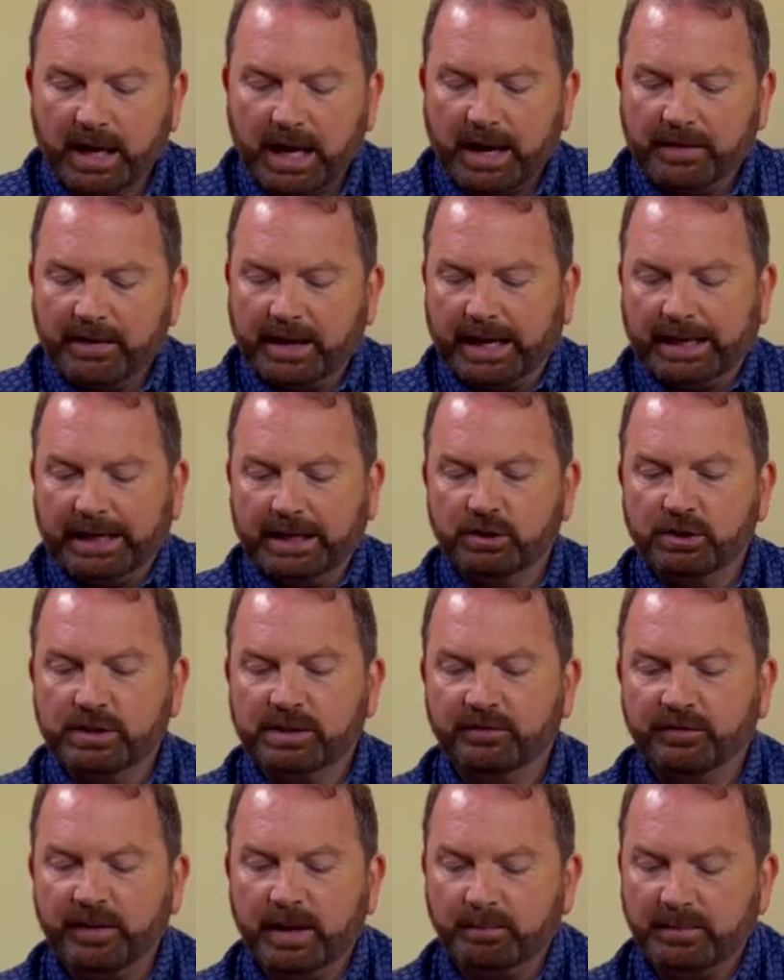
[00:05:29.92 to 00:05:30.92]
and then I can just
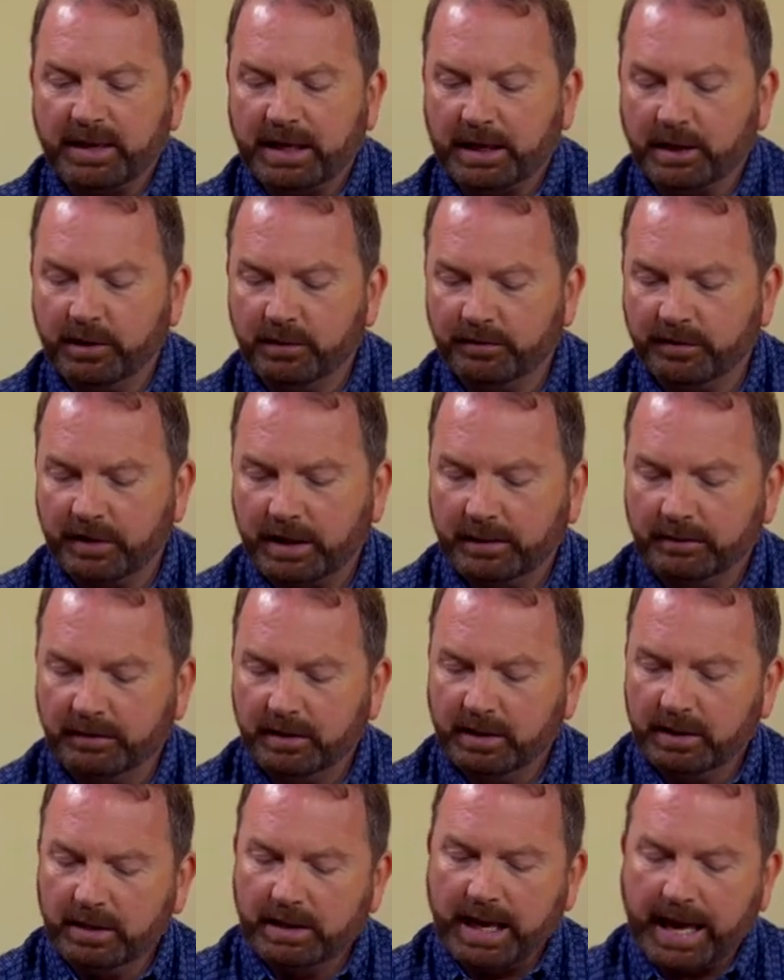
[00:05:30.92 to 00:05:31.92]
flip that over
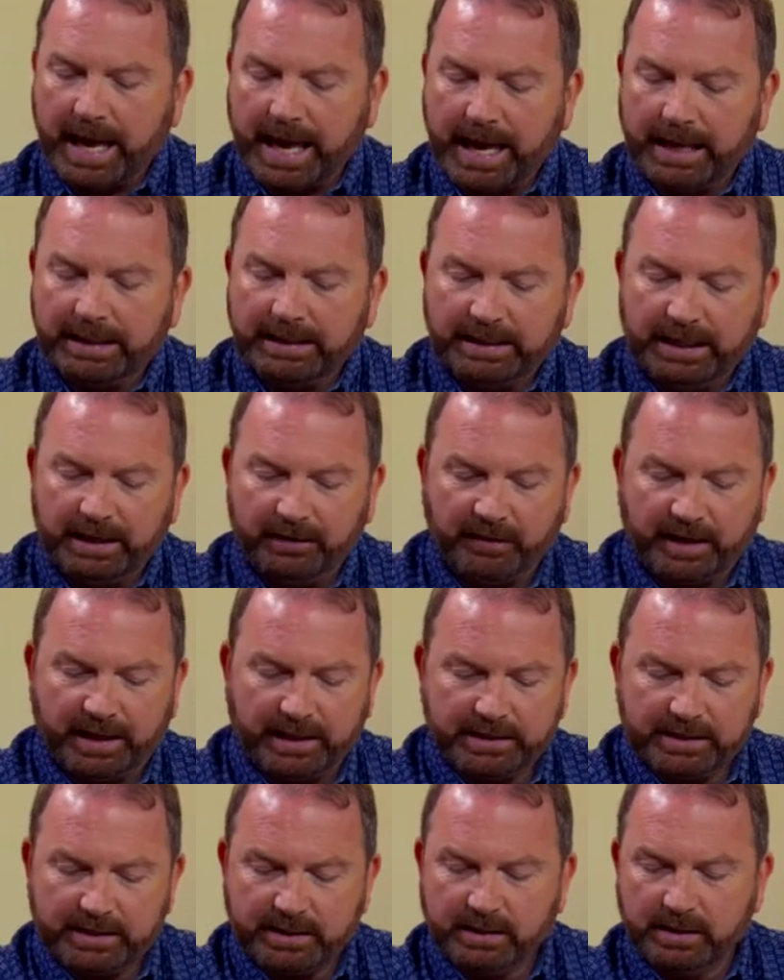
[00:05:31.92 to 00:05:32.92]
and give
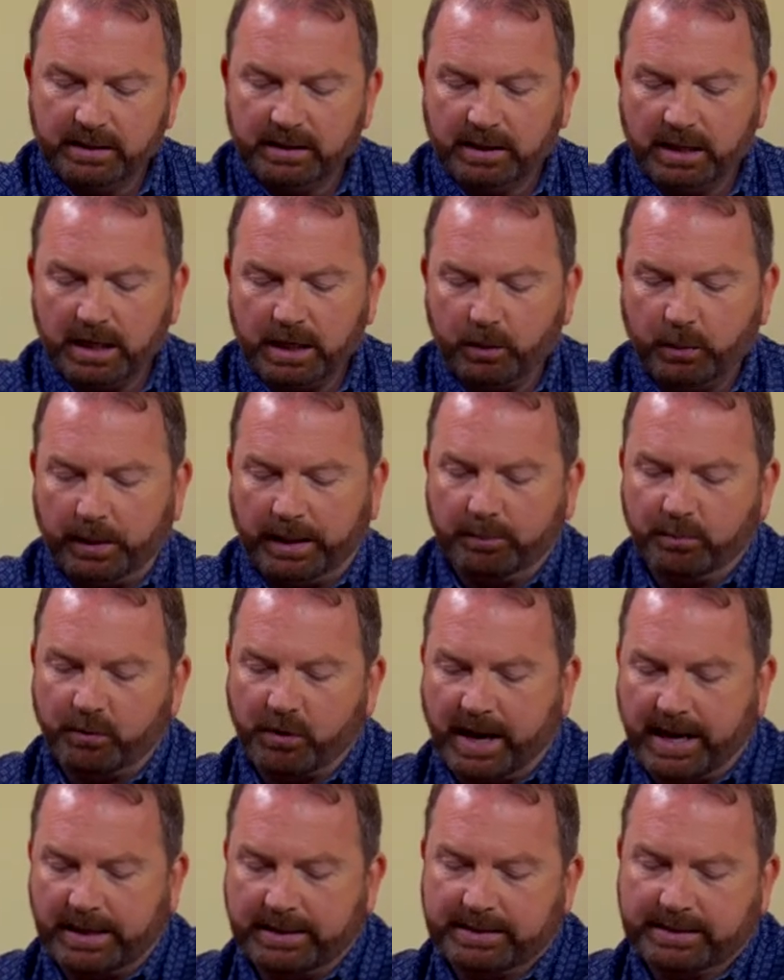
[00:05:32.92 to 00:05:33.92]
it a quick
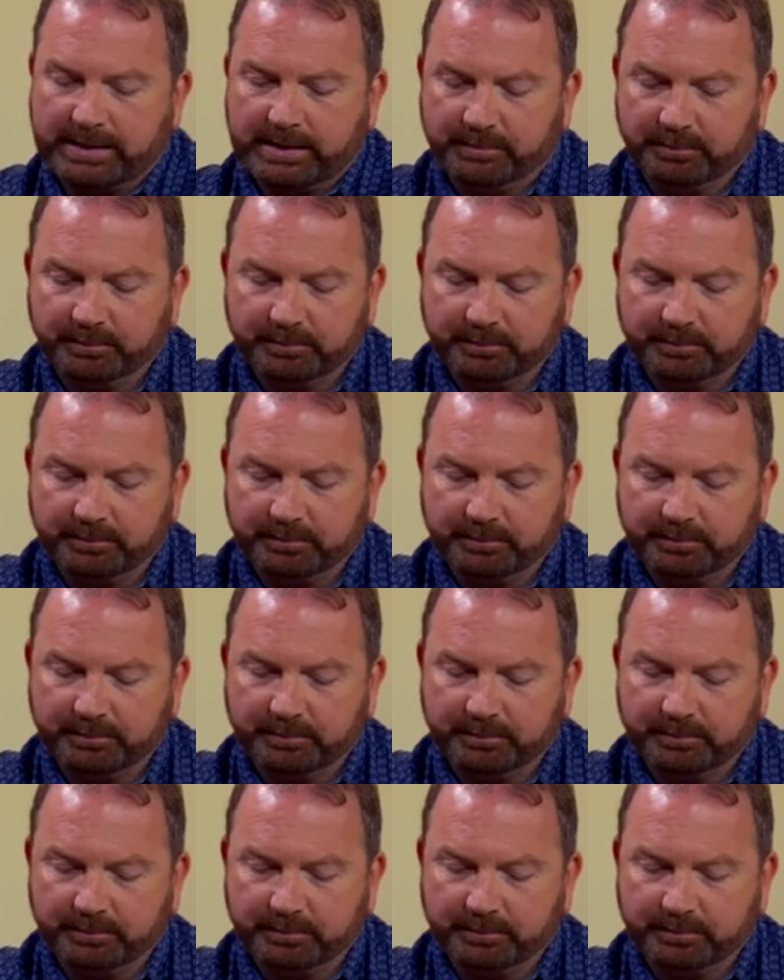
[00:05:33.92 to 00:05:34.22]
press.